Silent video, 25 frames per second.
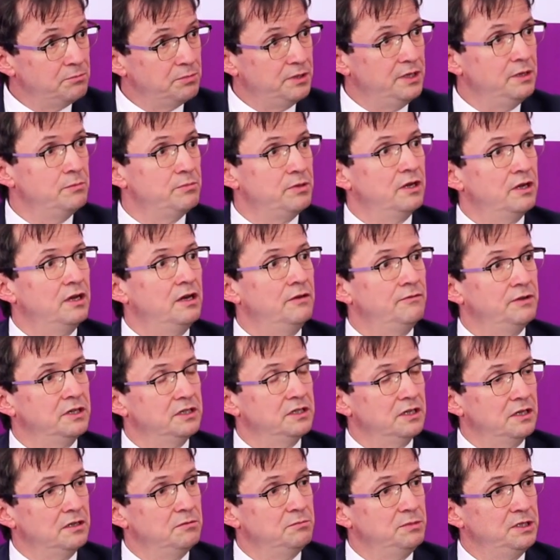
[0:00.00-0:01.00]
people having
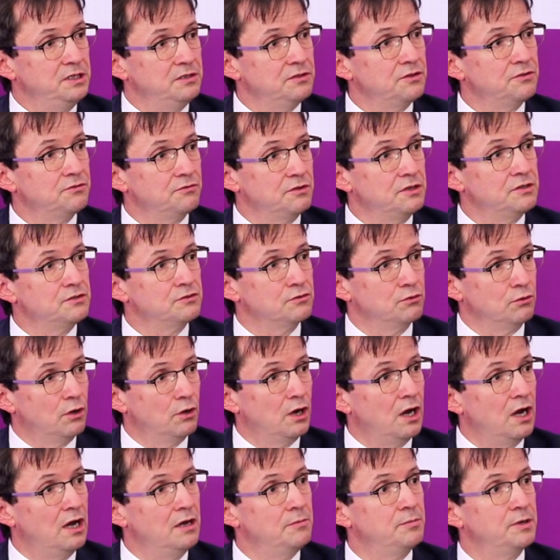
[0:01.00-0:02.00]
diabetes risk
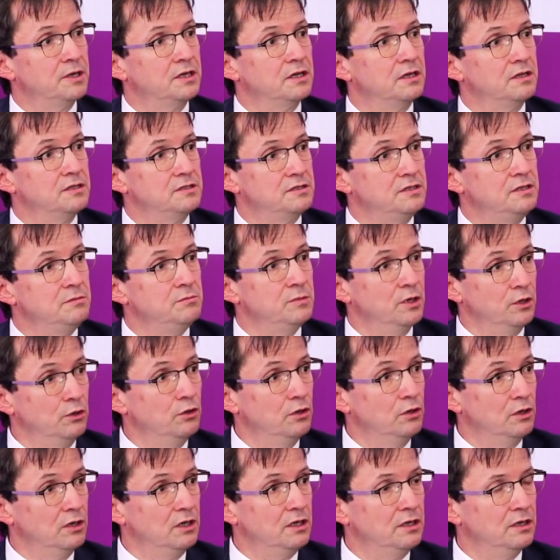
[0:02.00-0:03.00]
or hyperglycemia
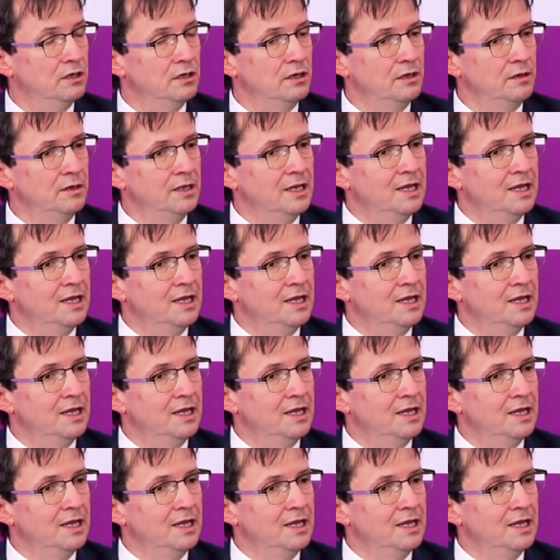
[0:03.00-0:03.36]
earlier,